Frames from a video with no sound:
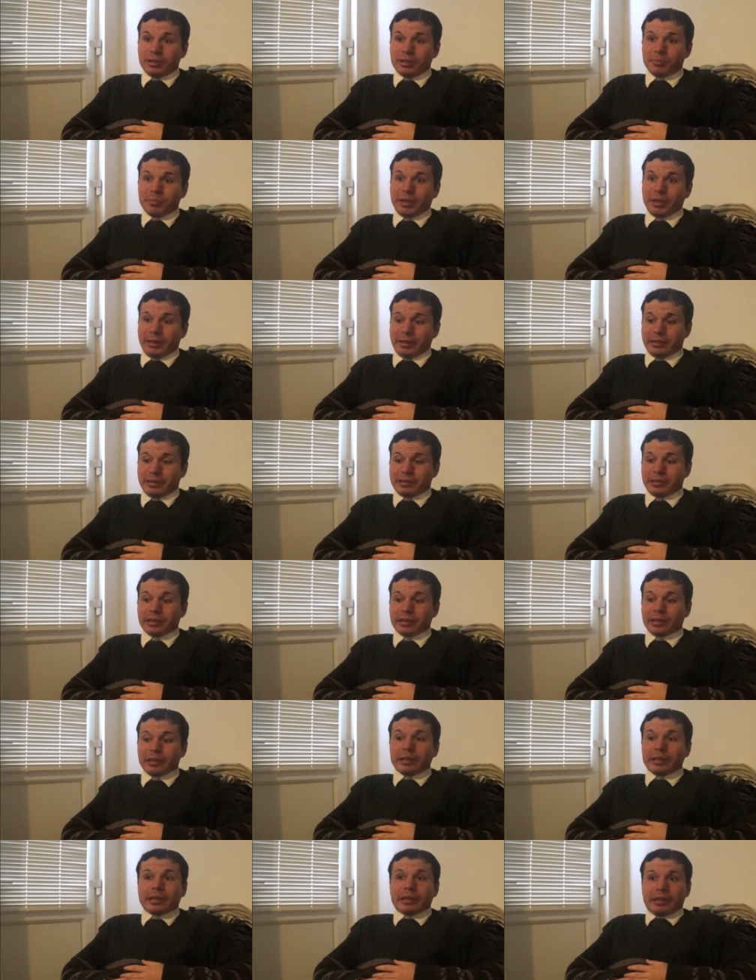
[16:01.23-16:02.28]
depict
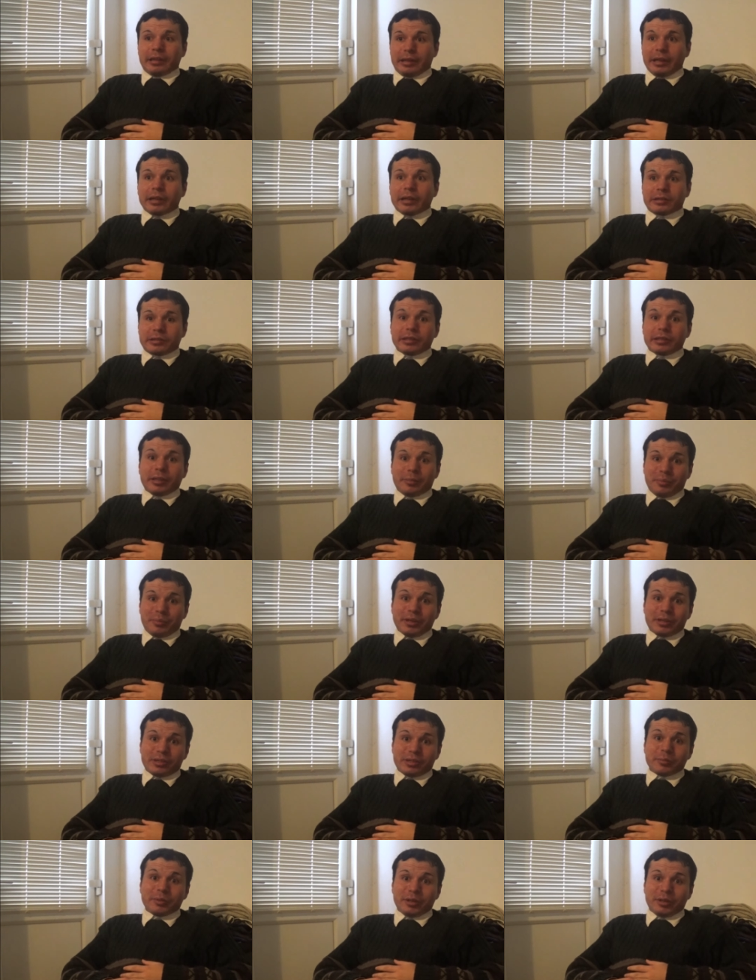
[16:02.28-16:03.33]
as the
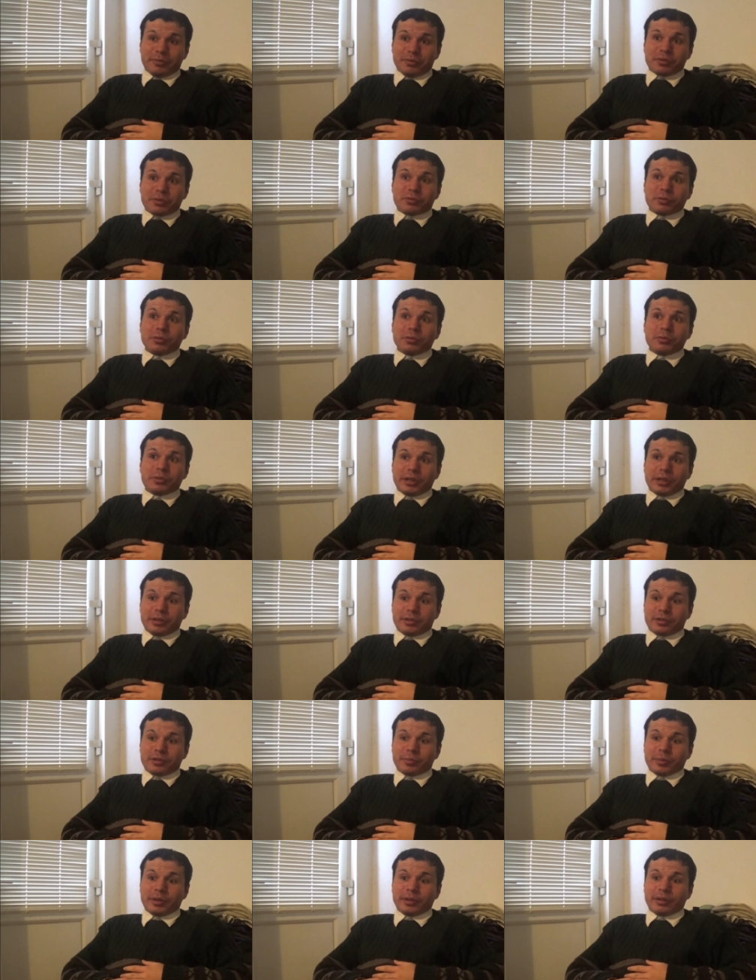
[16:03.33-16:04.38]
epitome of a true
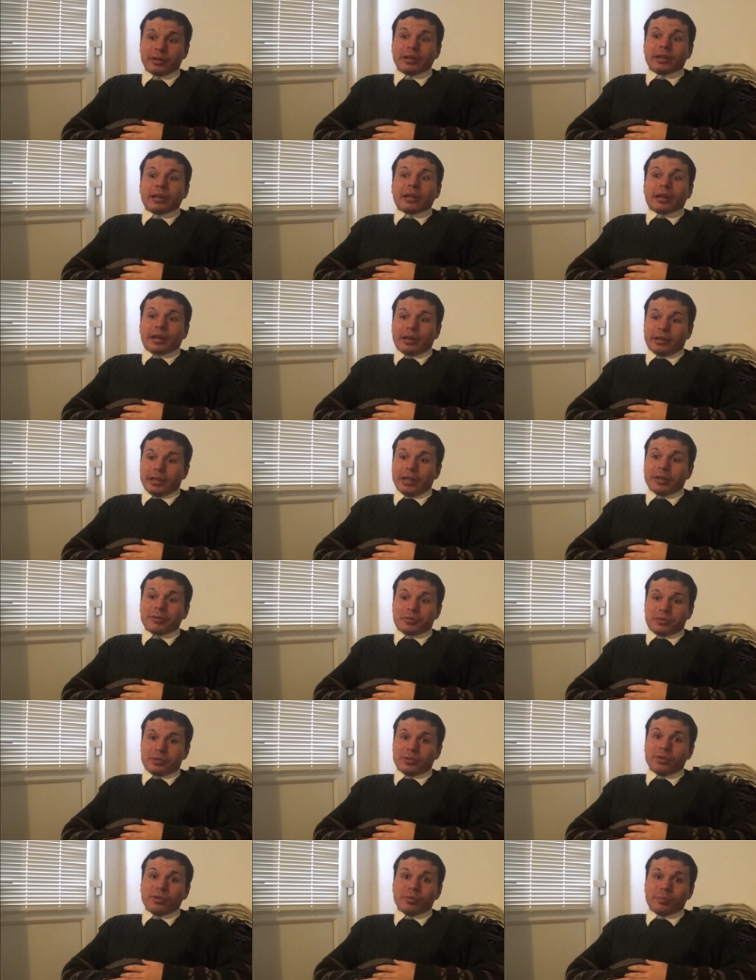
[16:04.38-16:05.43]
gentleman, and that
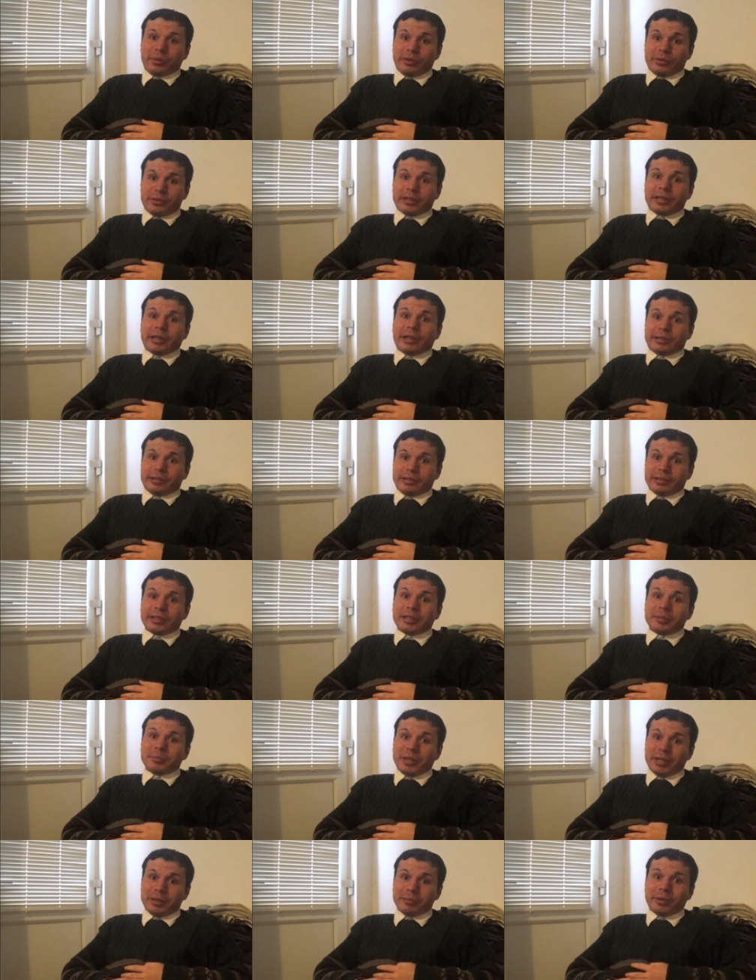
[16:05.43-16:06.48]
was nobody other
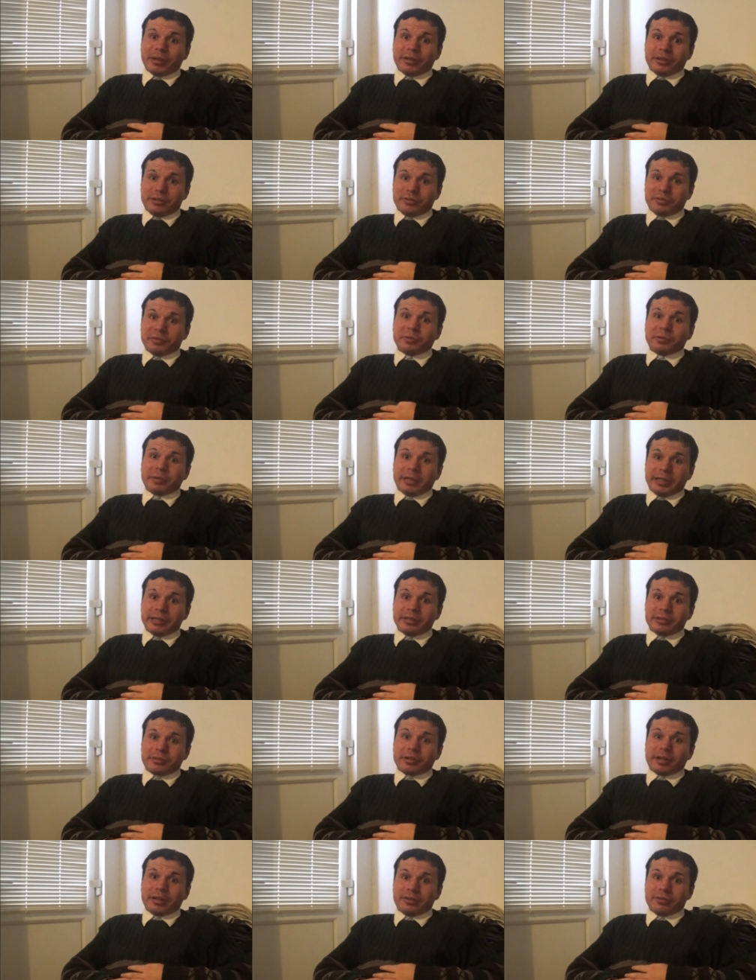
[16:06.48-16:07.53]
than my wonderful
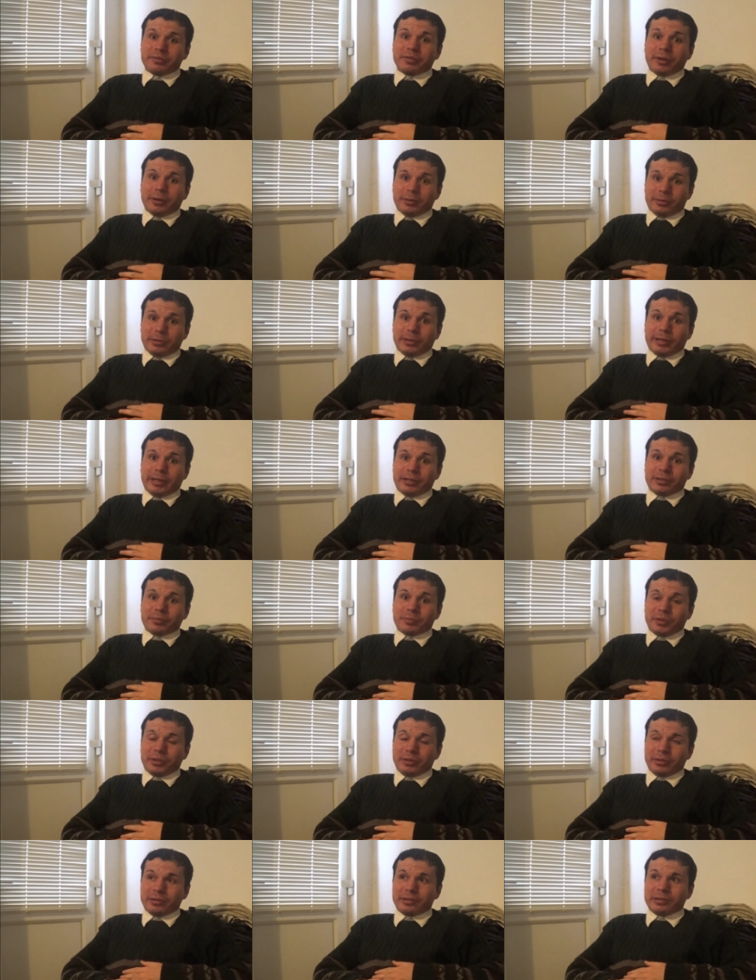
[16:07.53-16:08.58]
late grandfather
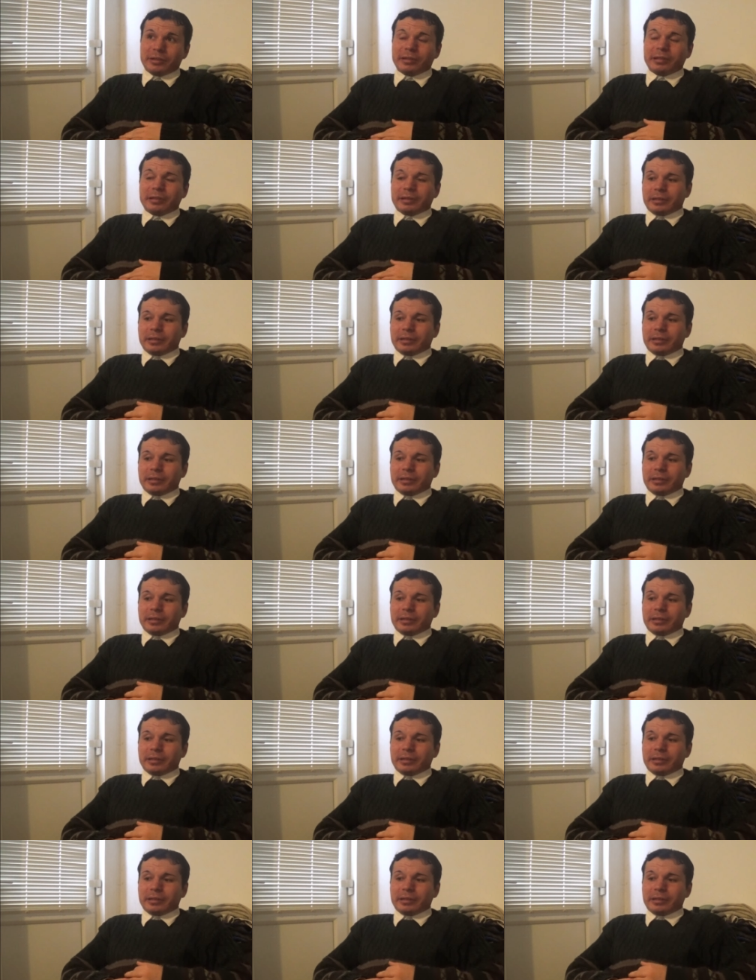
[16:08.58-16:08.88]
Edmund.